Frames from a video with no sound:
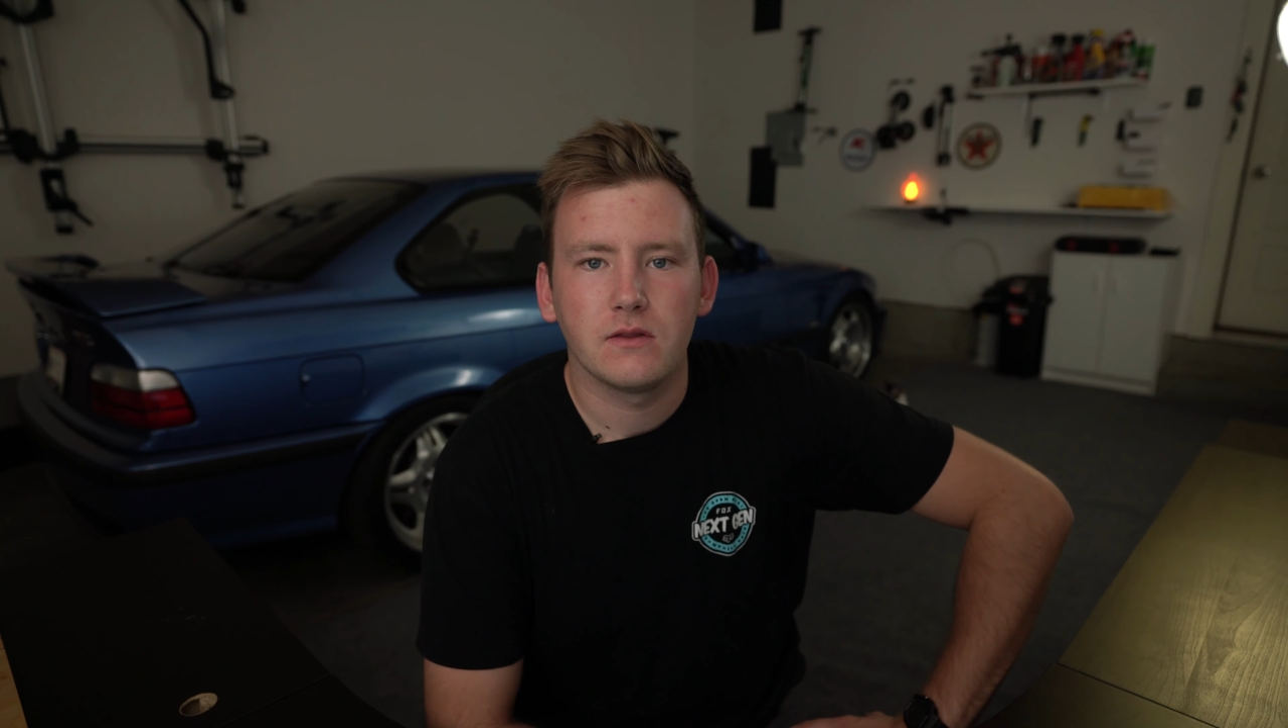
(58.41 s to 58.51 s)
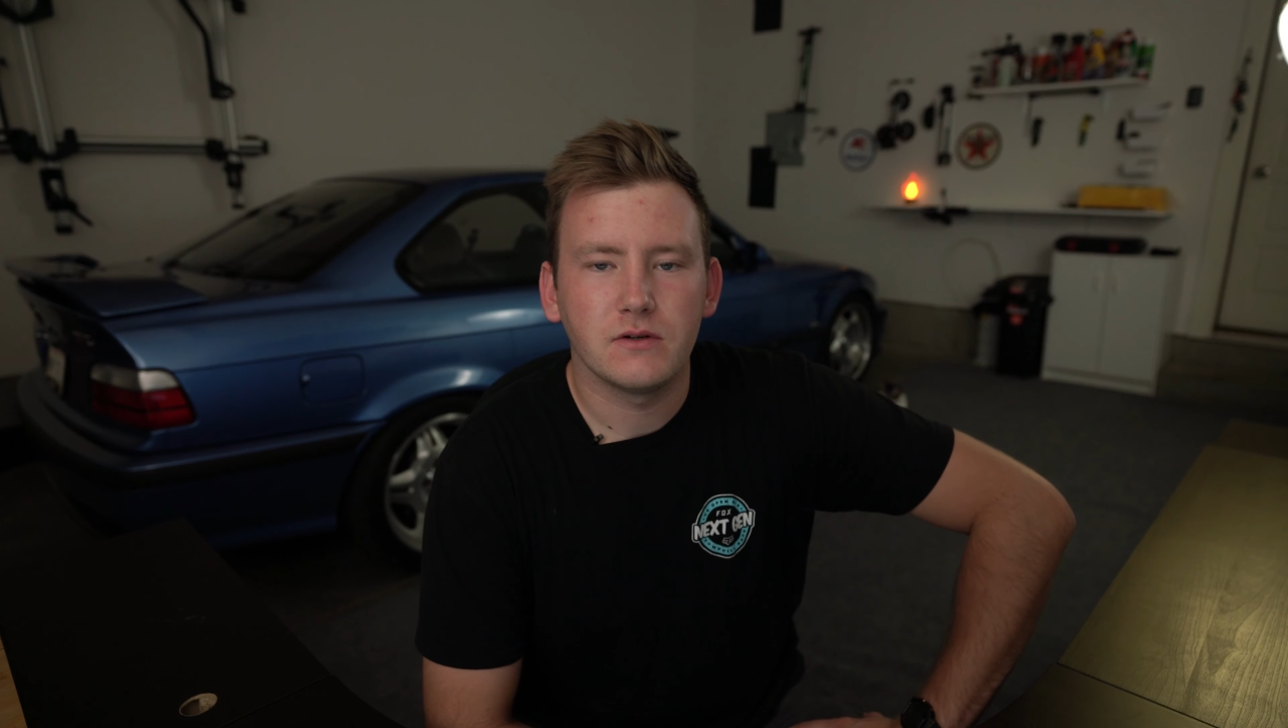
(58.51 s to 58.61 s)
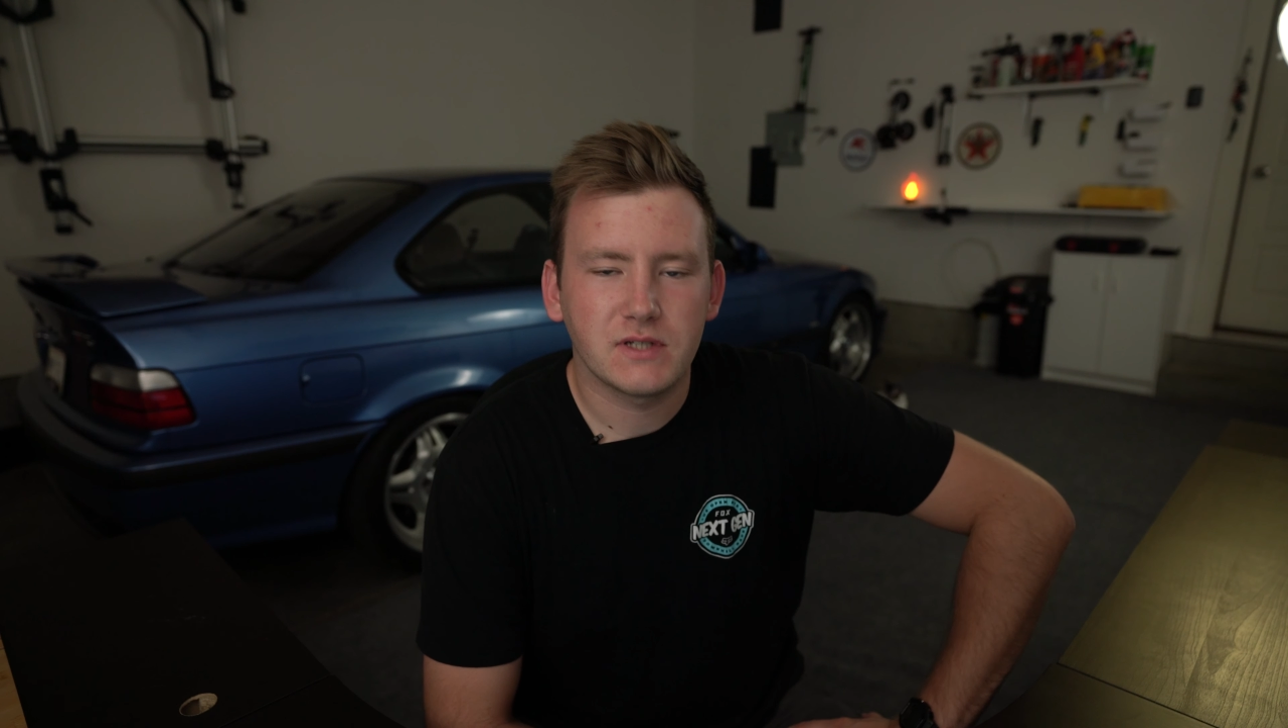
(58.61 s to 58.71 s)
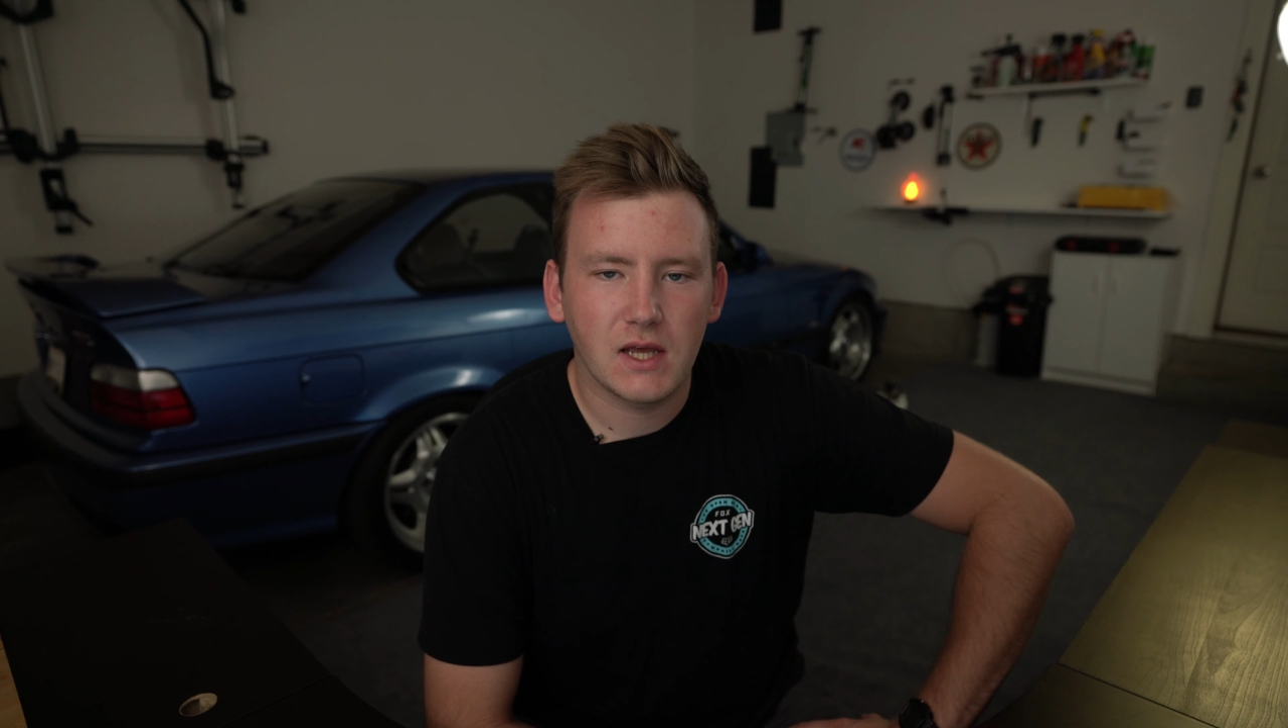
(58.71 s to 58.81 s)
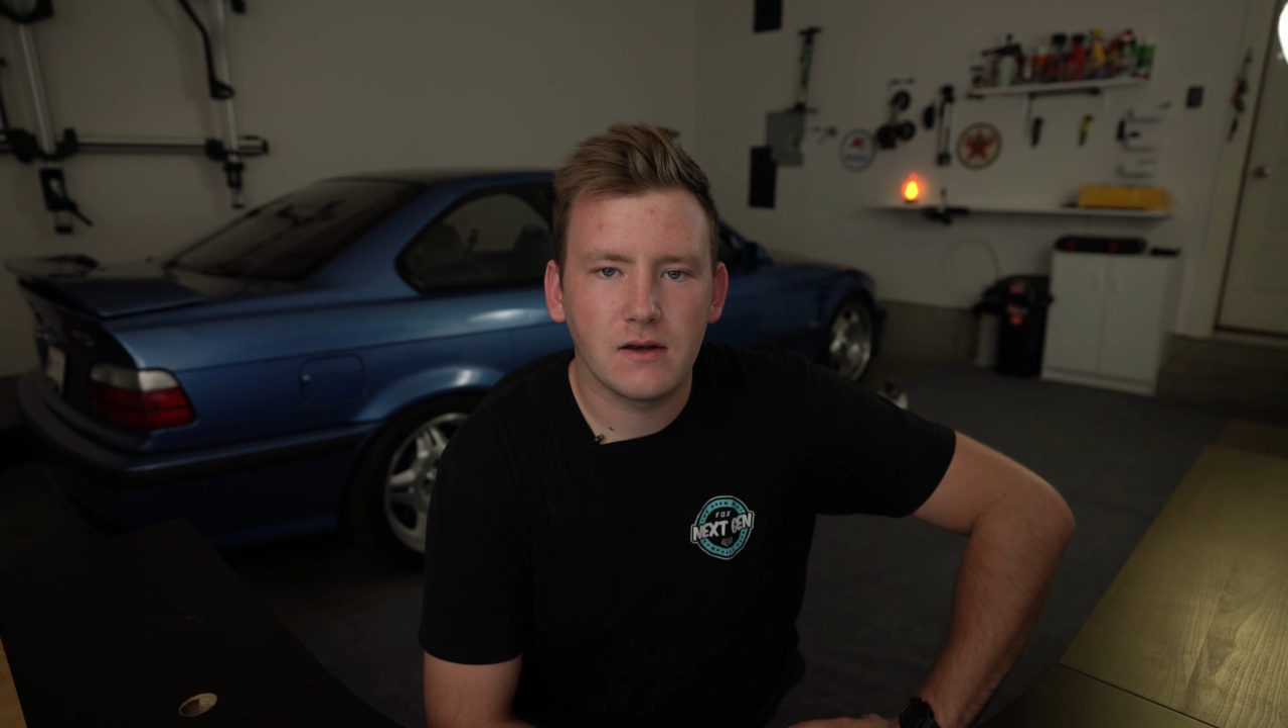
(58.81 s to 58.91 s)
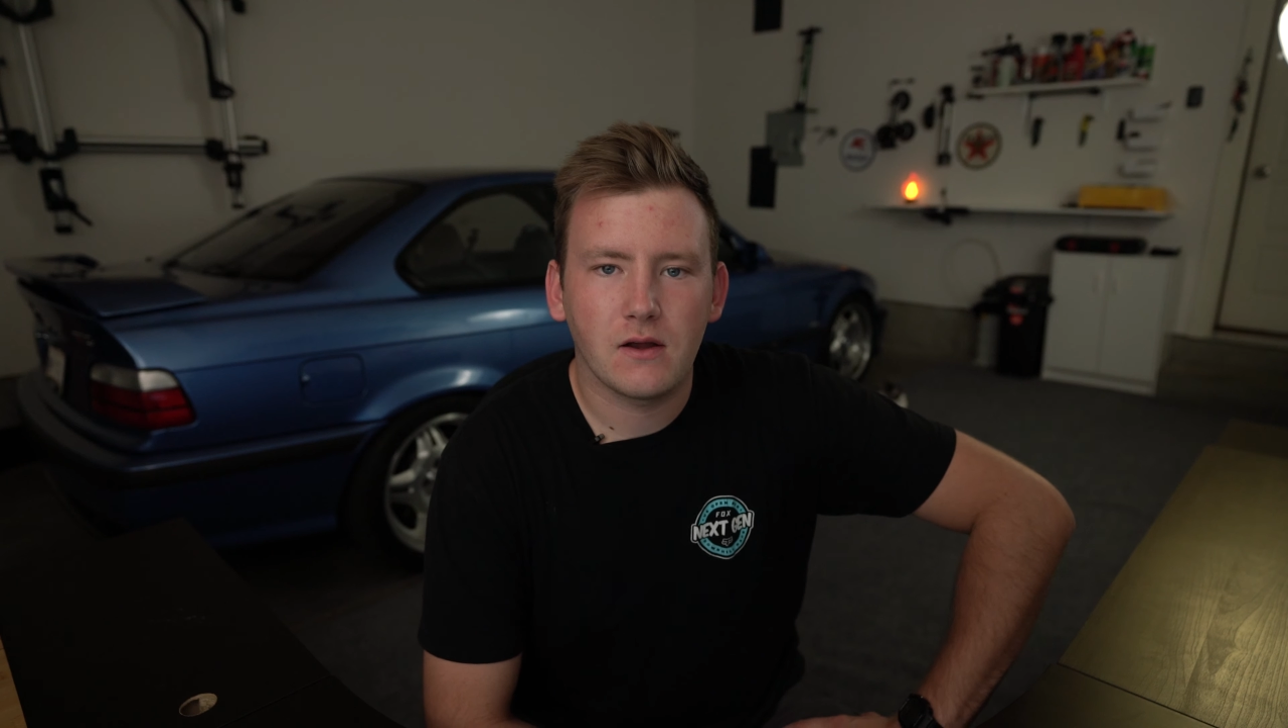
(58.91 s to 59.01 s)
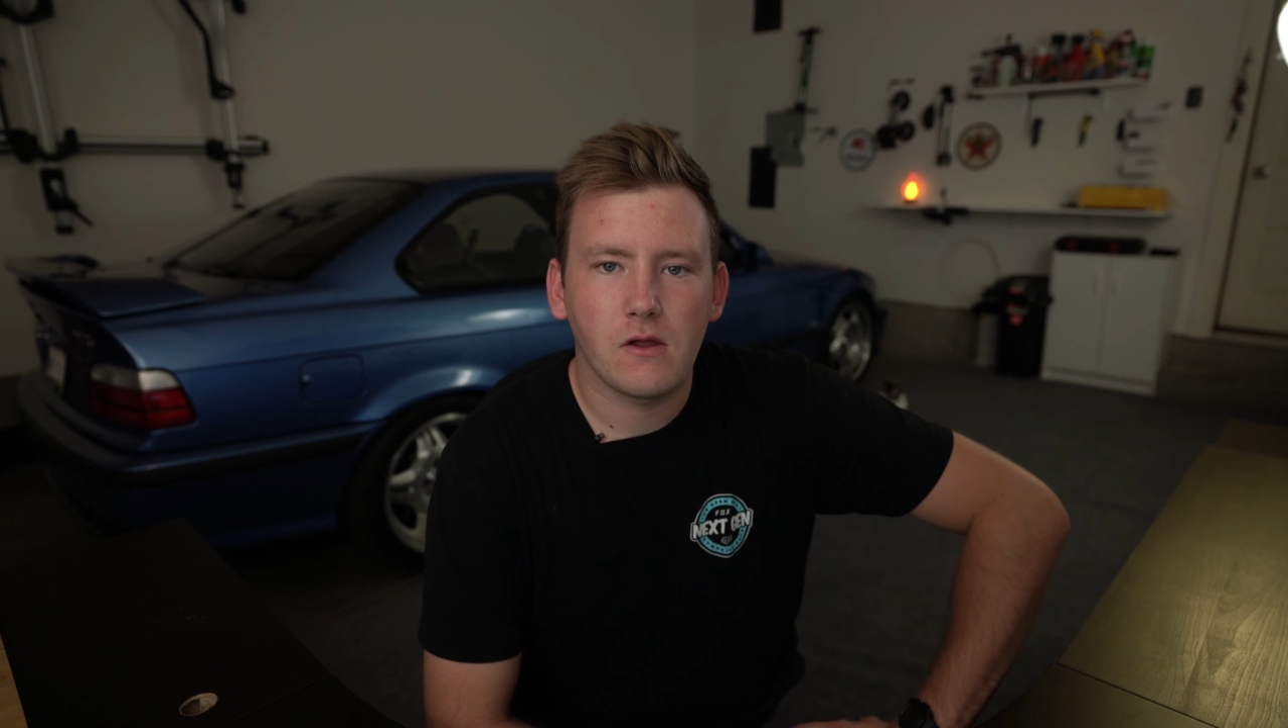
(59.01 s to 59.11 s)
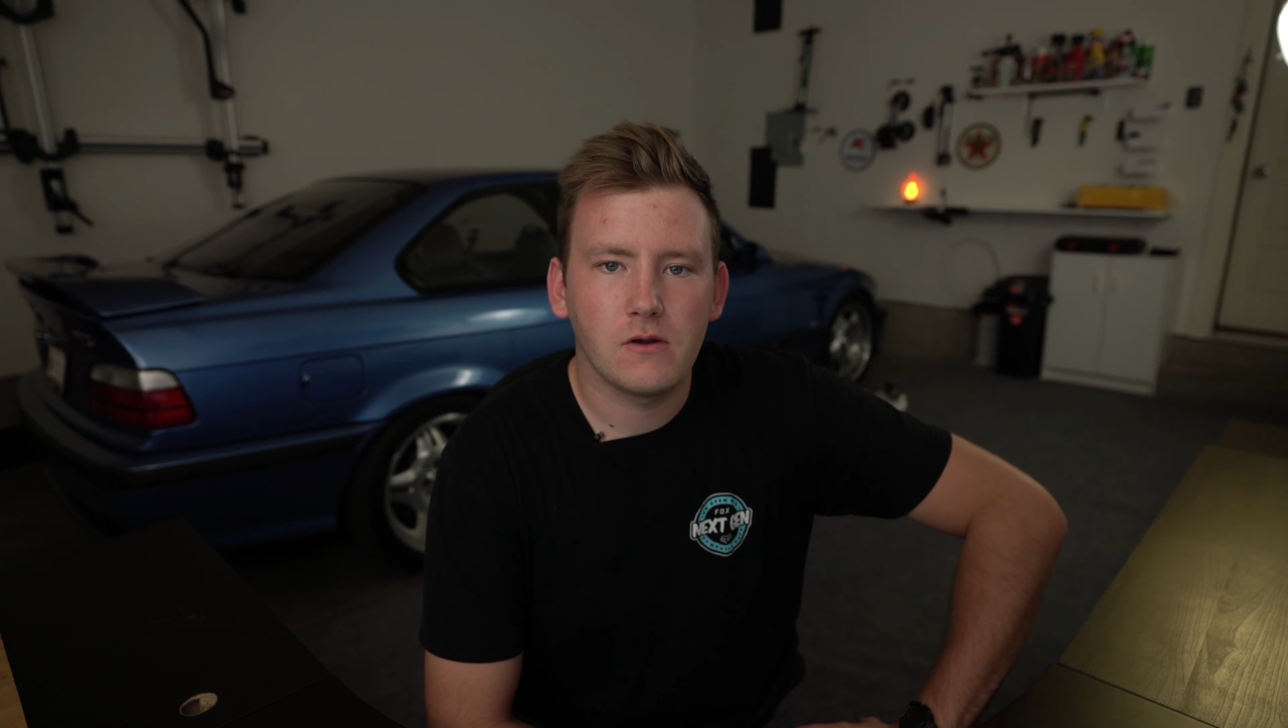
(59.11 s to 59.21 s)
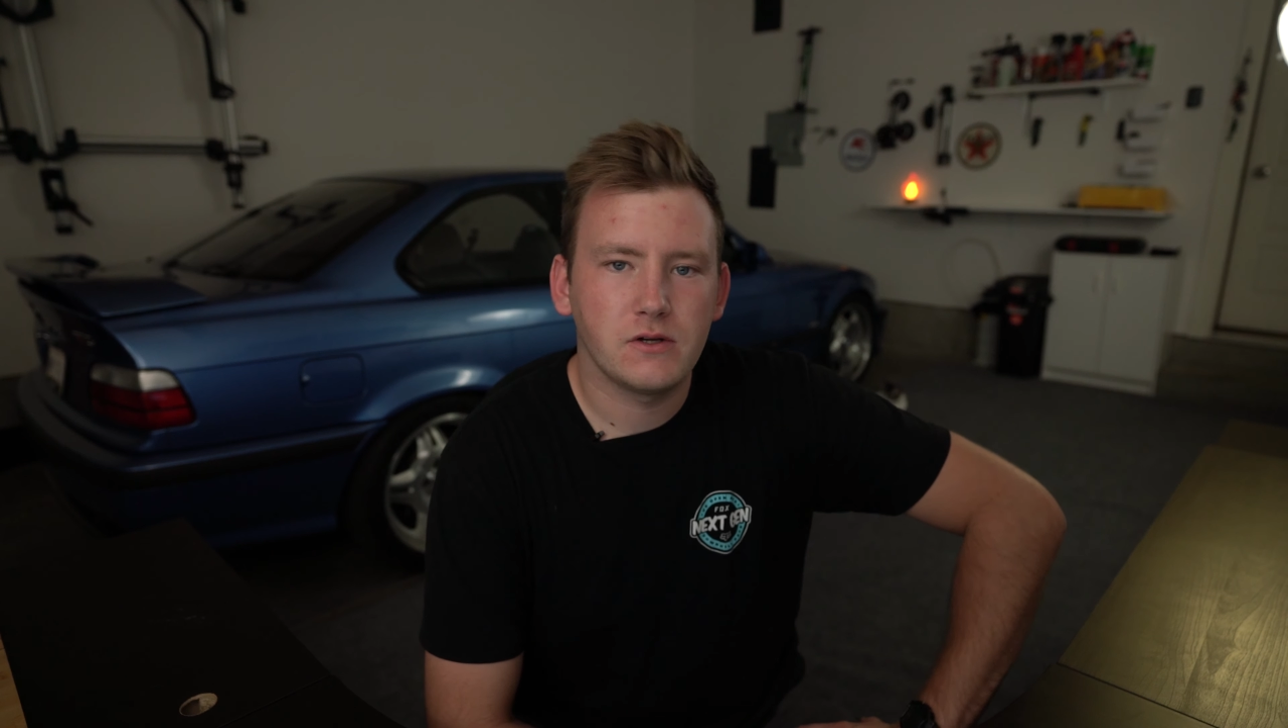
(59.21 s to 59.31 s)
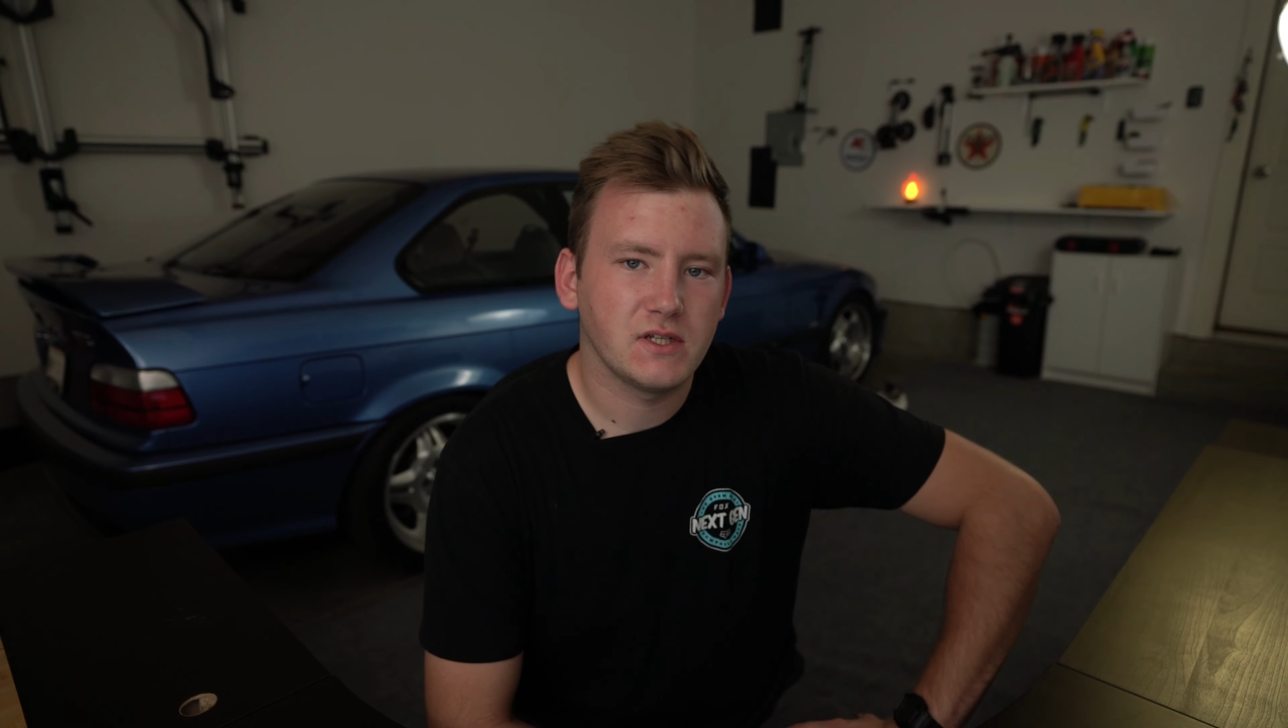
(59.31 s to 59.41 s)
They're
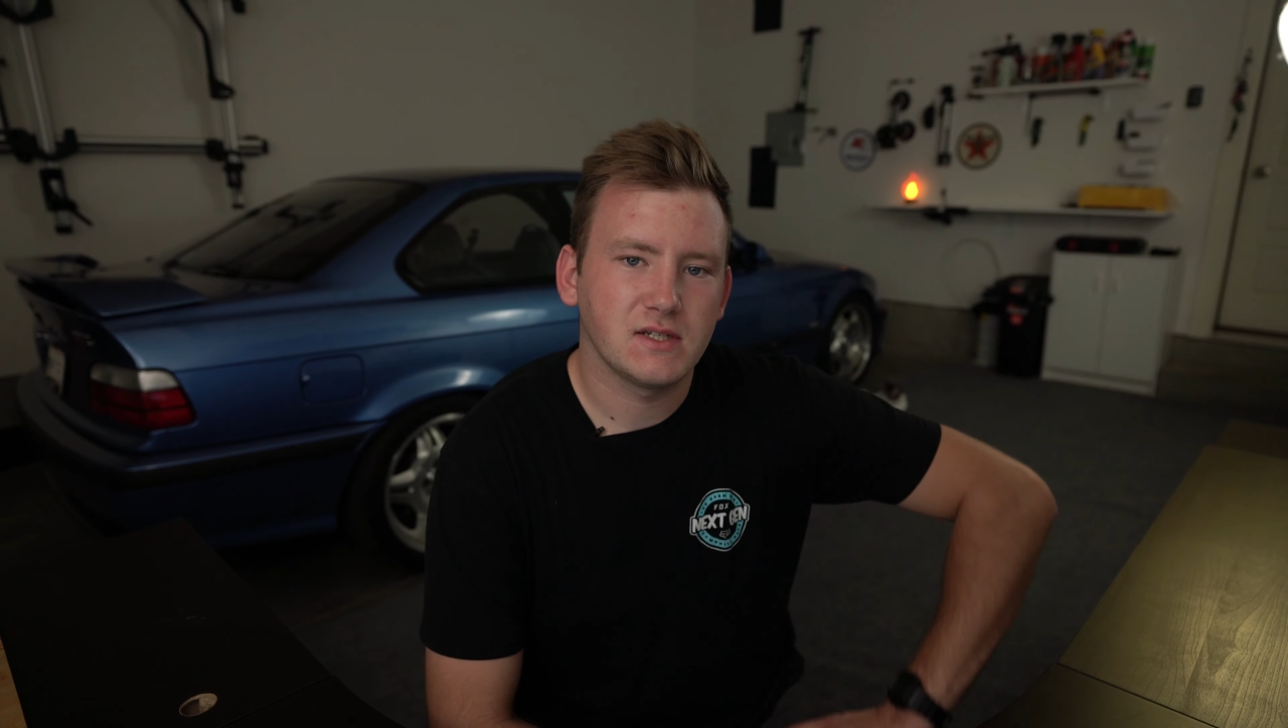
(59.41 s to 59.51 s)
$10,